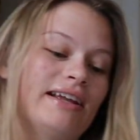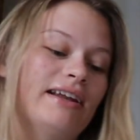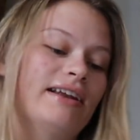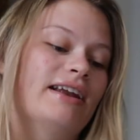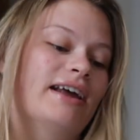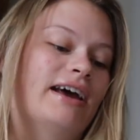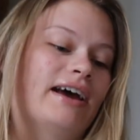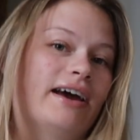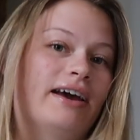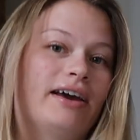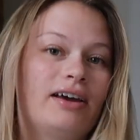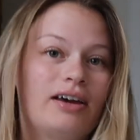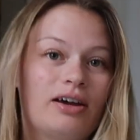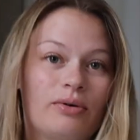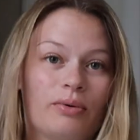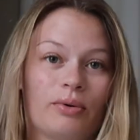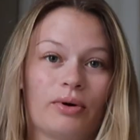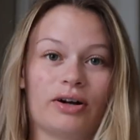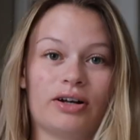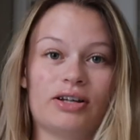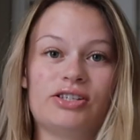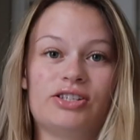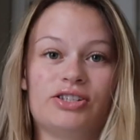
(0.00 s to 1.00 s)
Sunday.
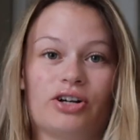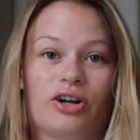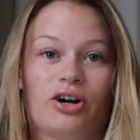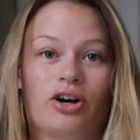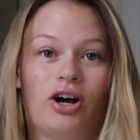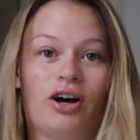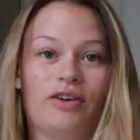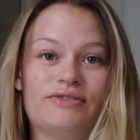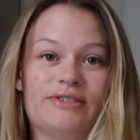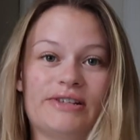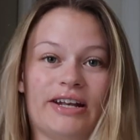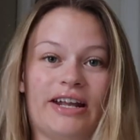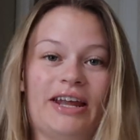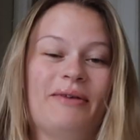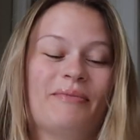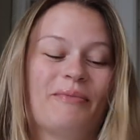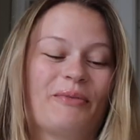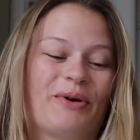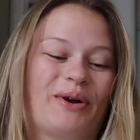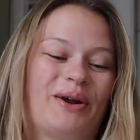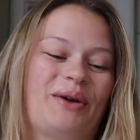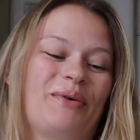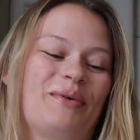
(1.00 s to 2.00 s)
We're gonna start off Sunday
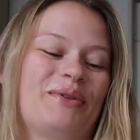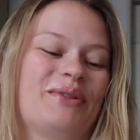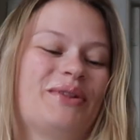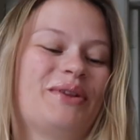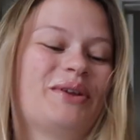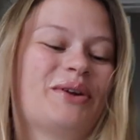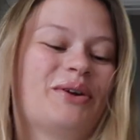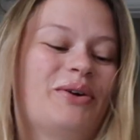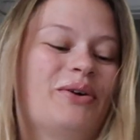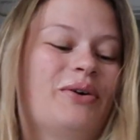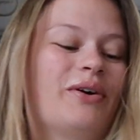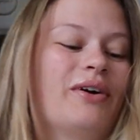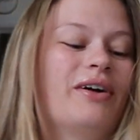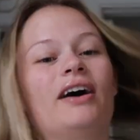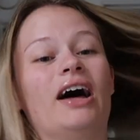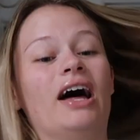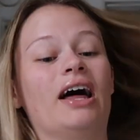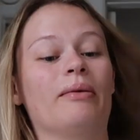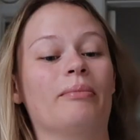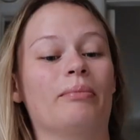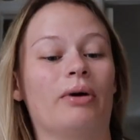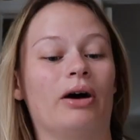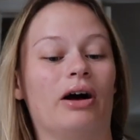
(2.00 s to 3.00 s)
morning with little
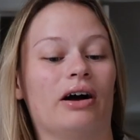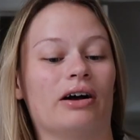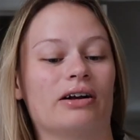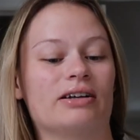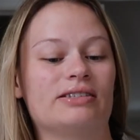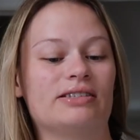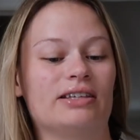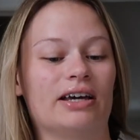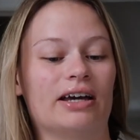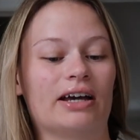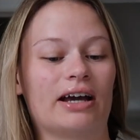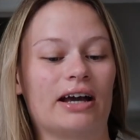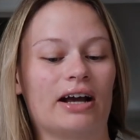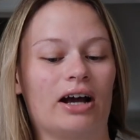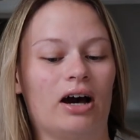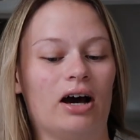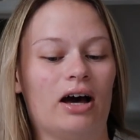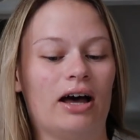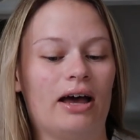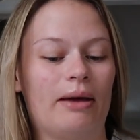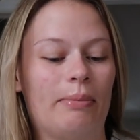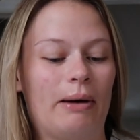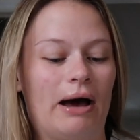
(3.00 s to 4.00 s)
unboxing. I
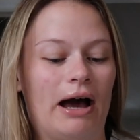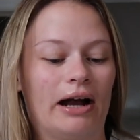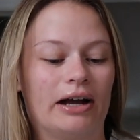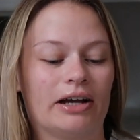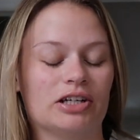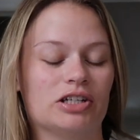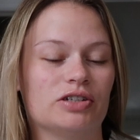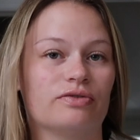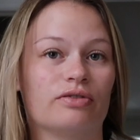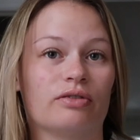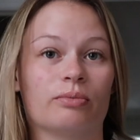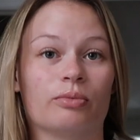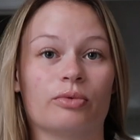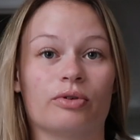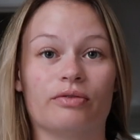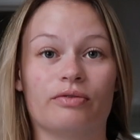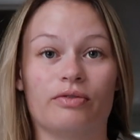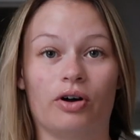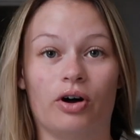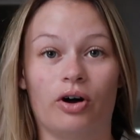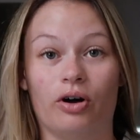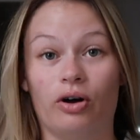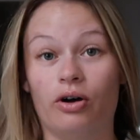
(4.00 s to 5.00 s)
got a package from
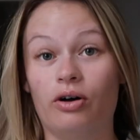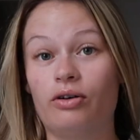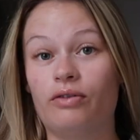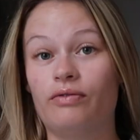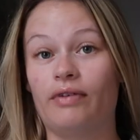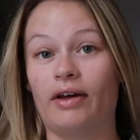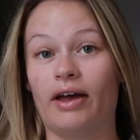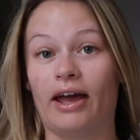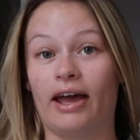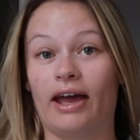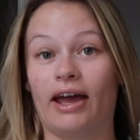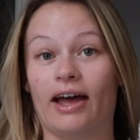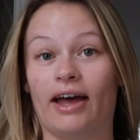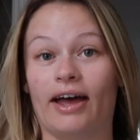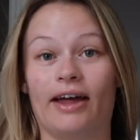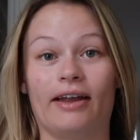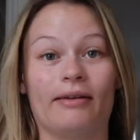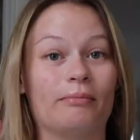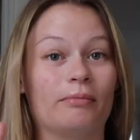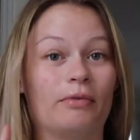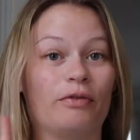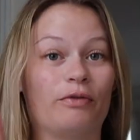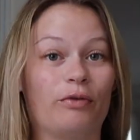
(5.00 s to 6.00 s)
Revolve
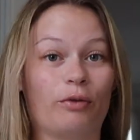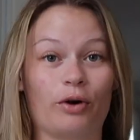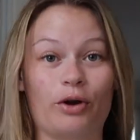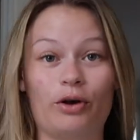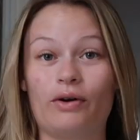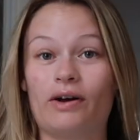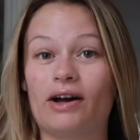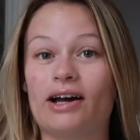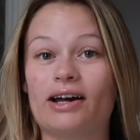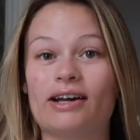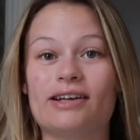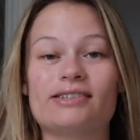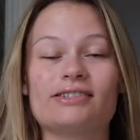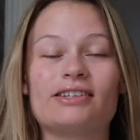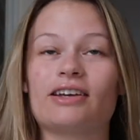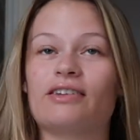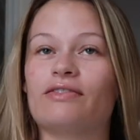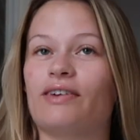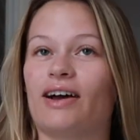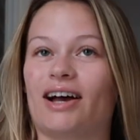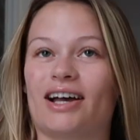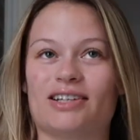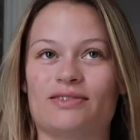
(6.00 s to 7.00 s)
and before you guys
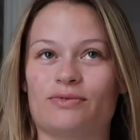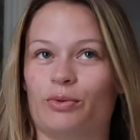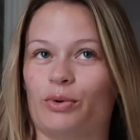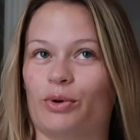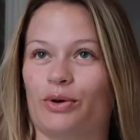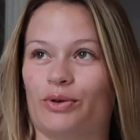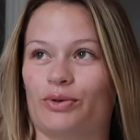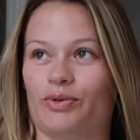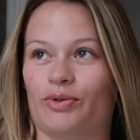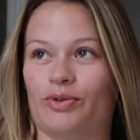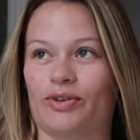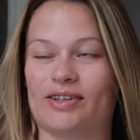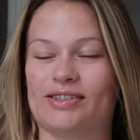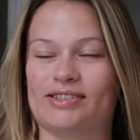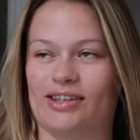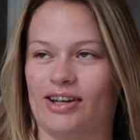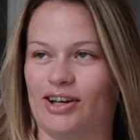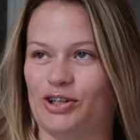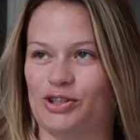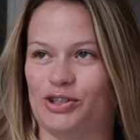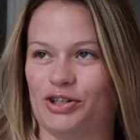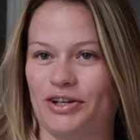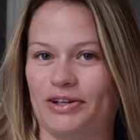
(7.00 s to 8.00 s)
like fast forward through this
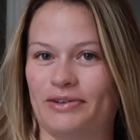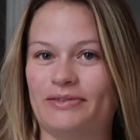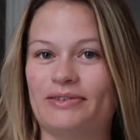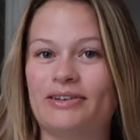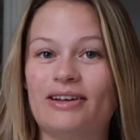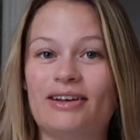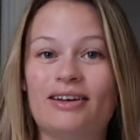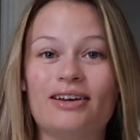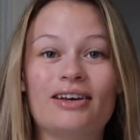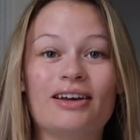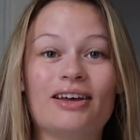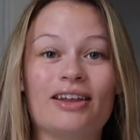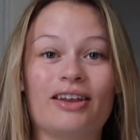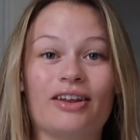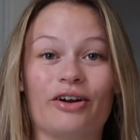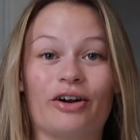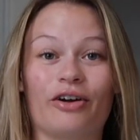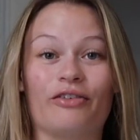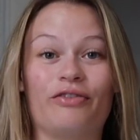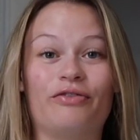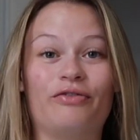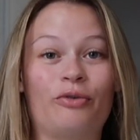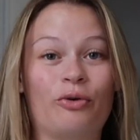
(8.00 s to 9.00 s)
section,
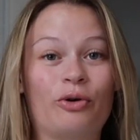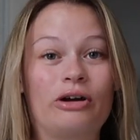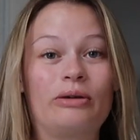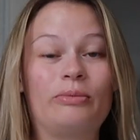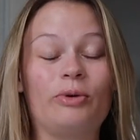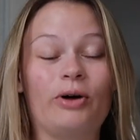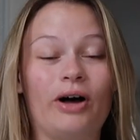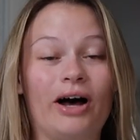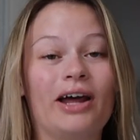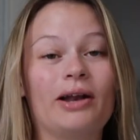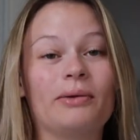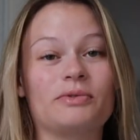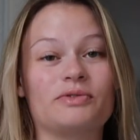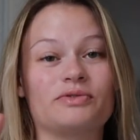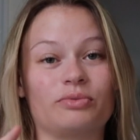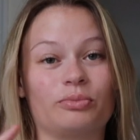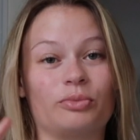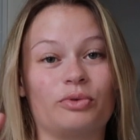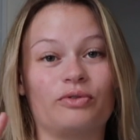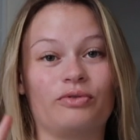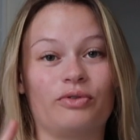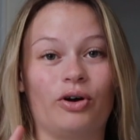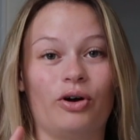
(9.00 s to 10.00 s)
they're affordable items
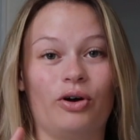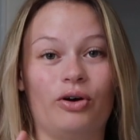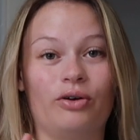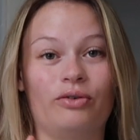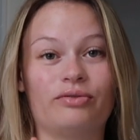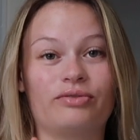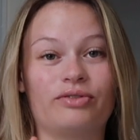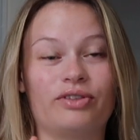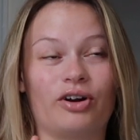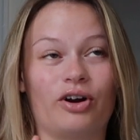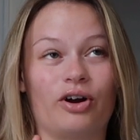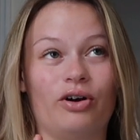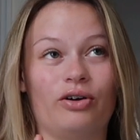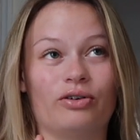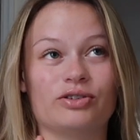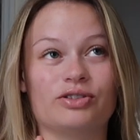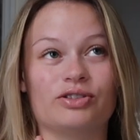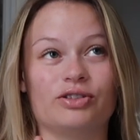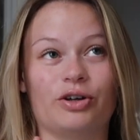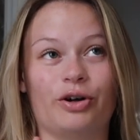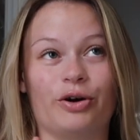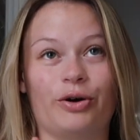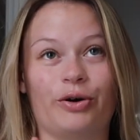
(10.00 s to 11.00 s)
from Revolve. They're
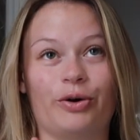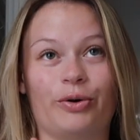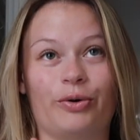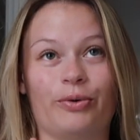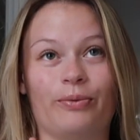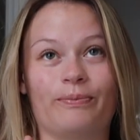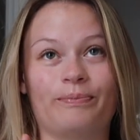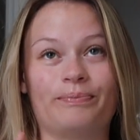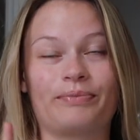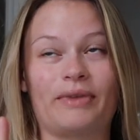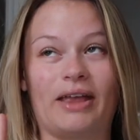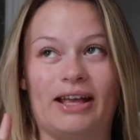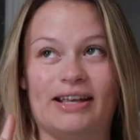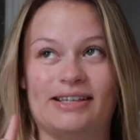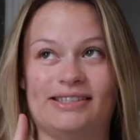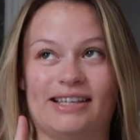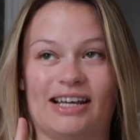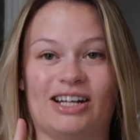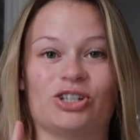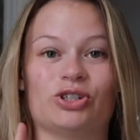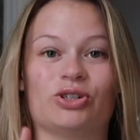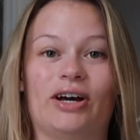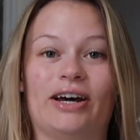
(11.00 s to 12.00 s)
also
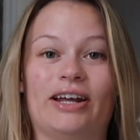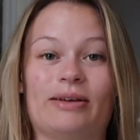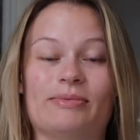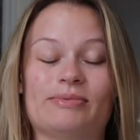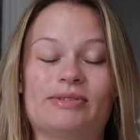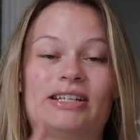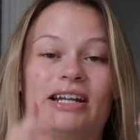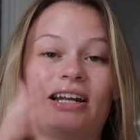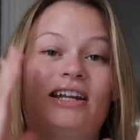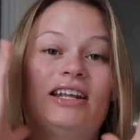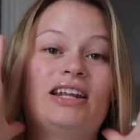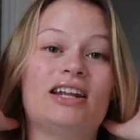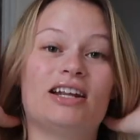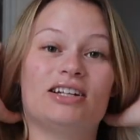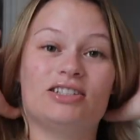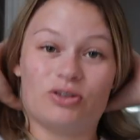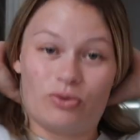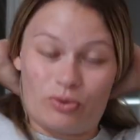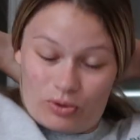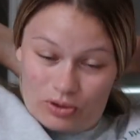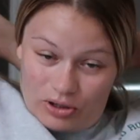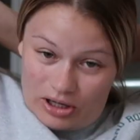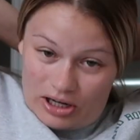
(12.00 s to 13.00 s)
essential items that I needed
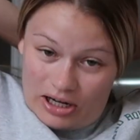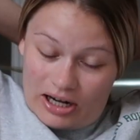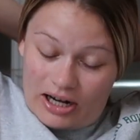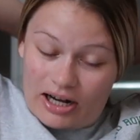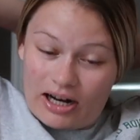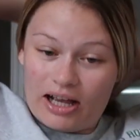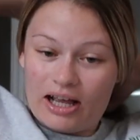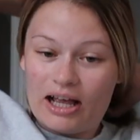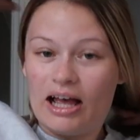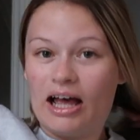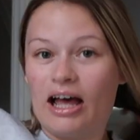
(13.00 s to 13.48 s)
to order.